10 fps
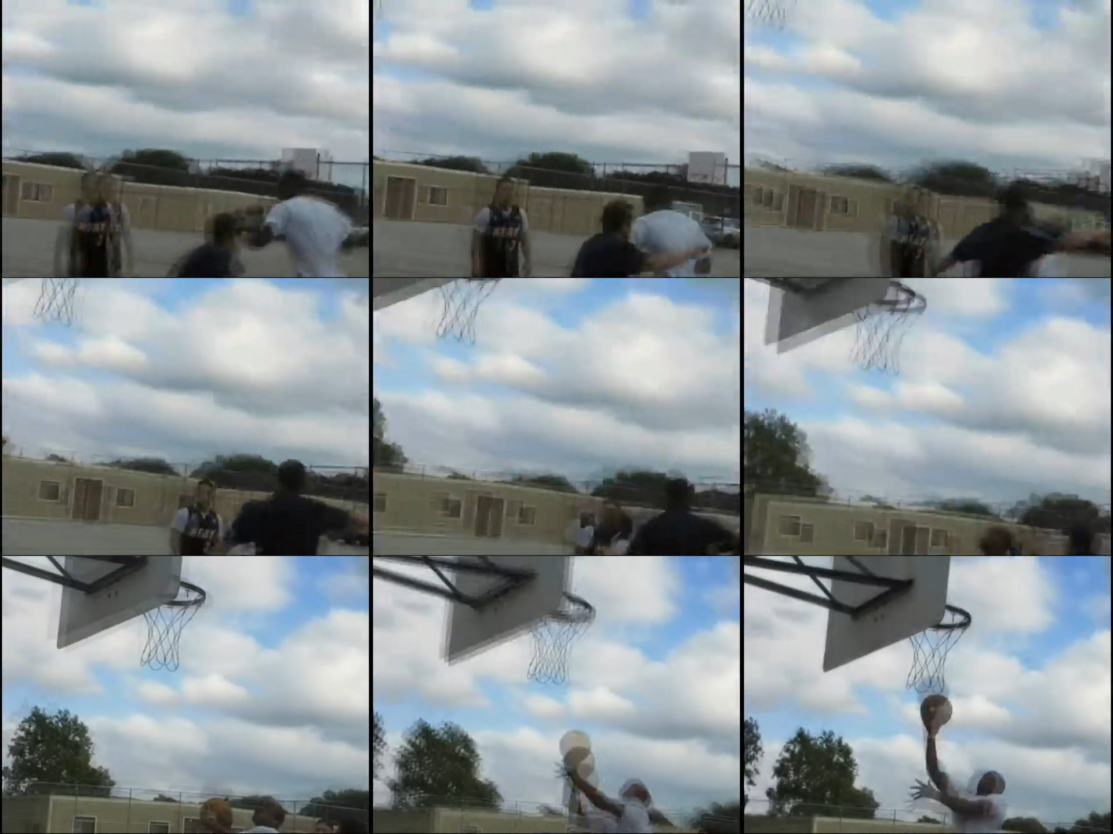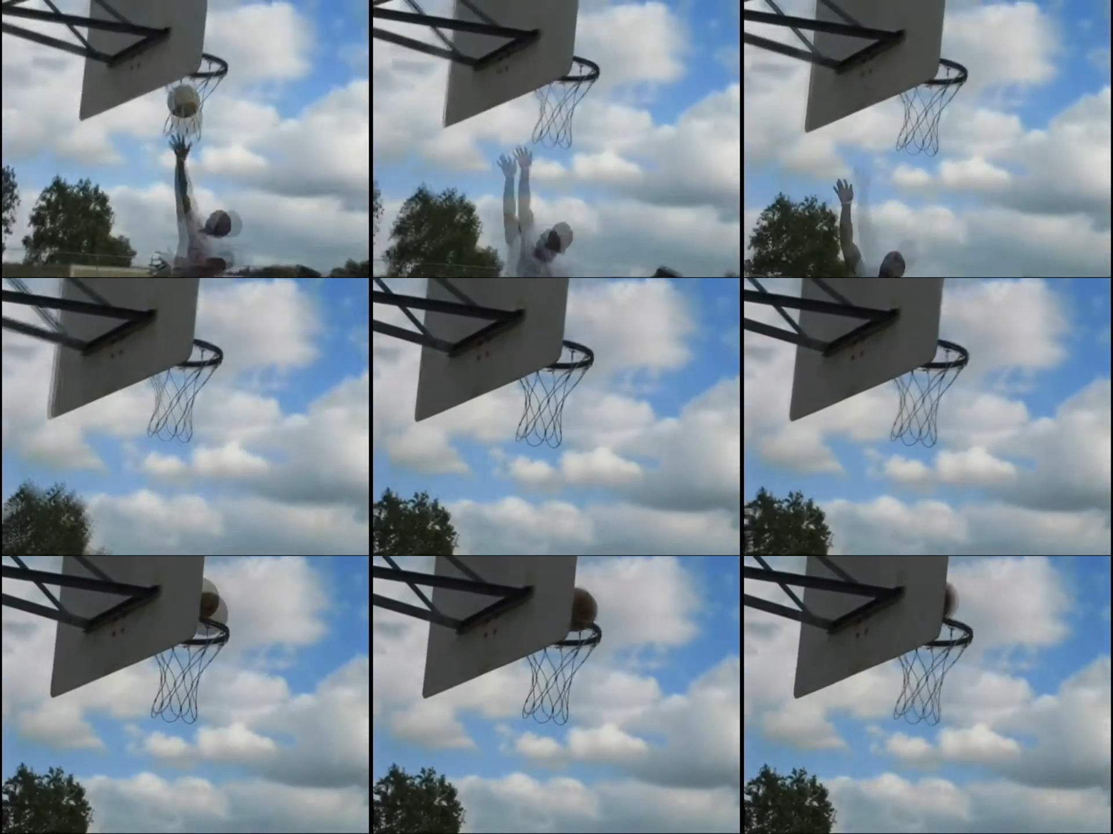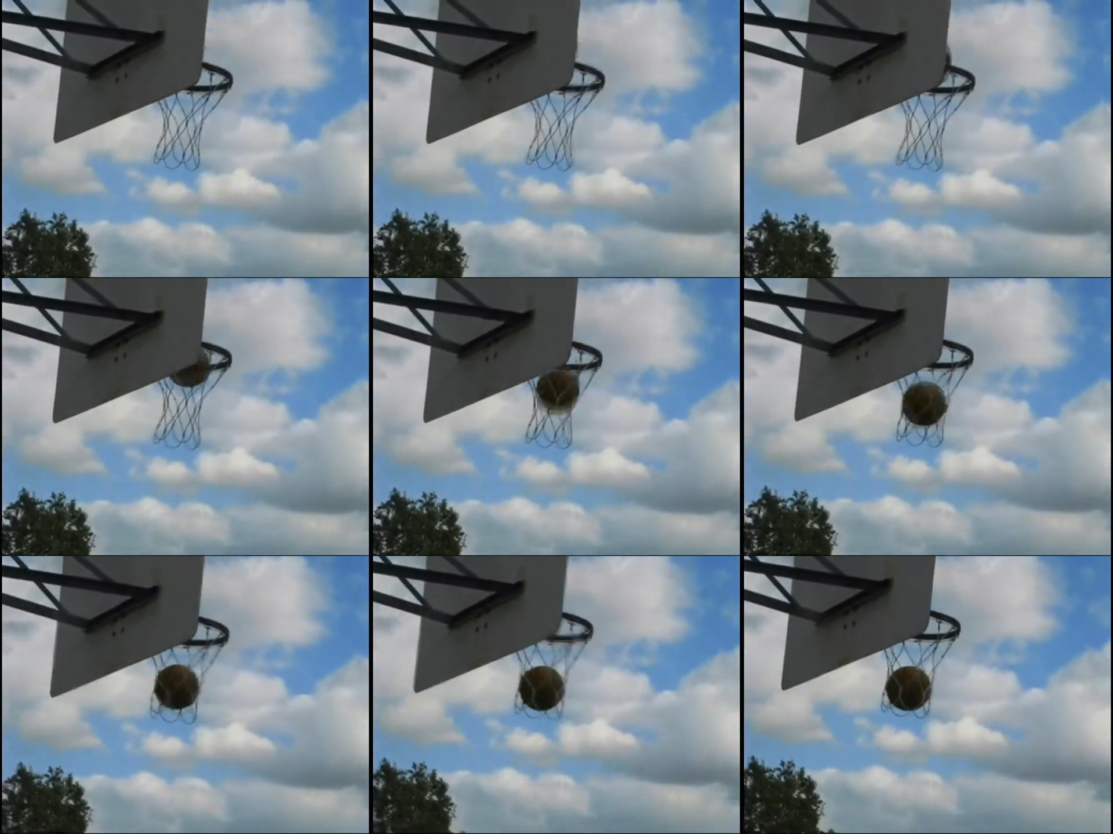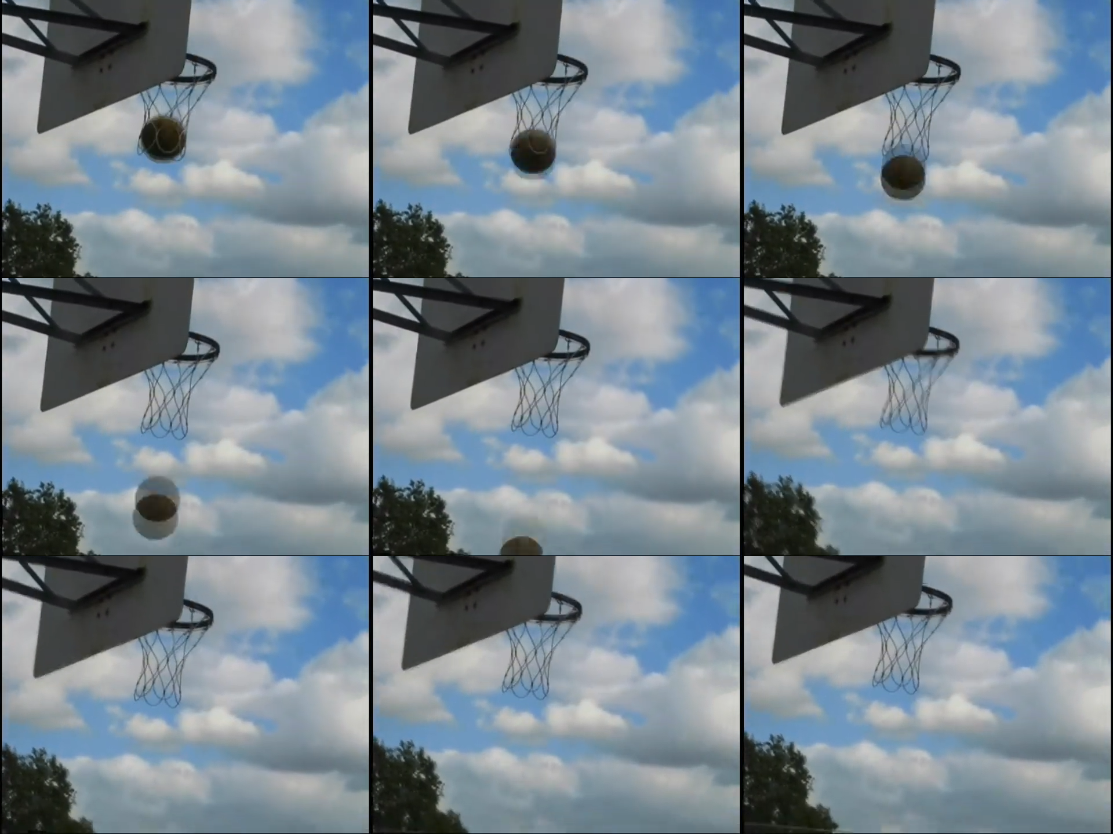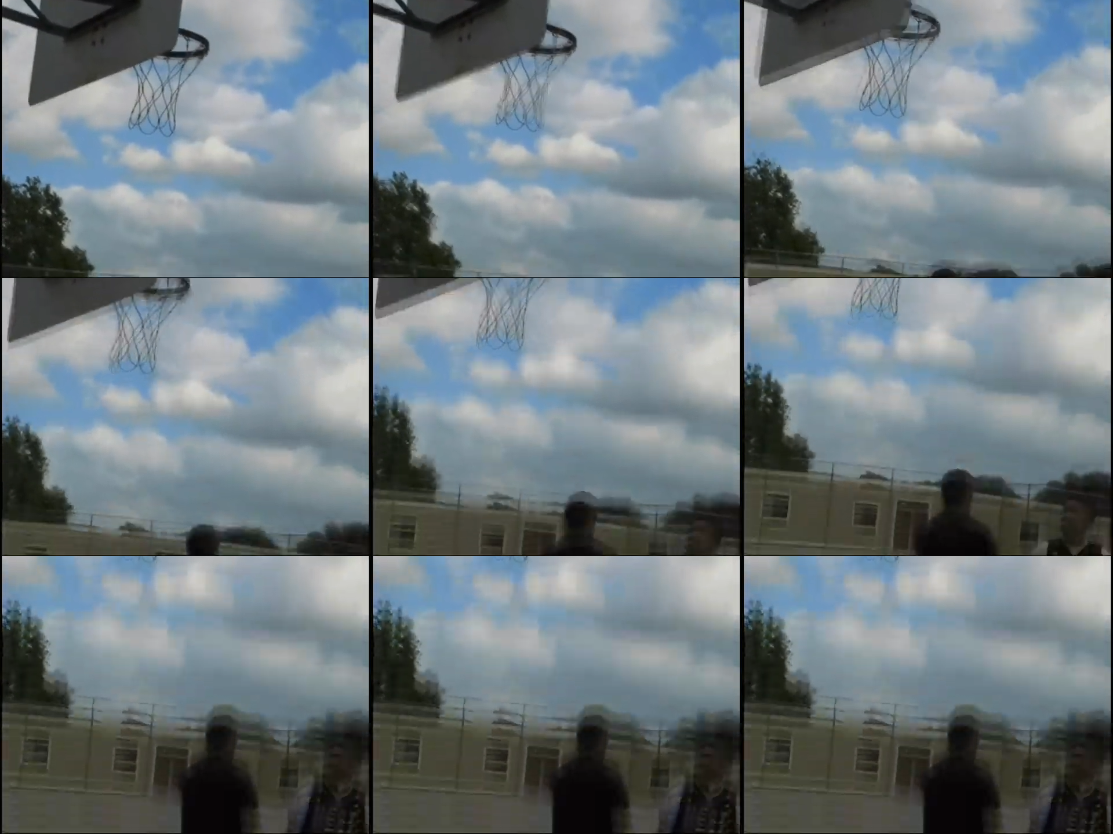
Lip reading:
[unreadable: no face in view]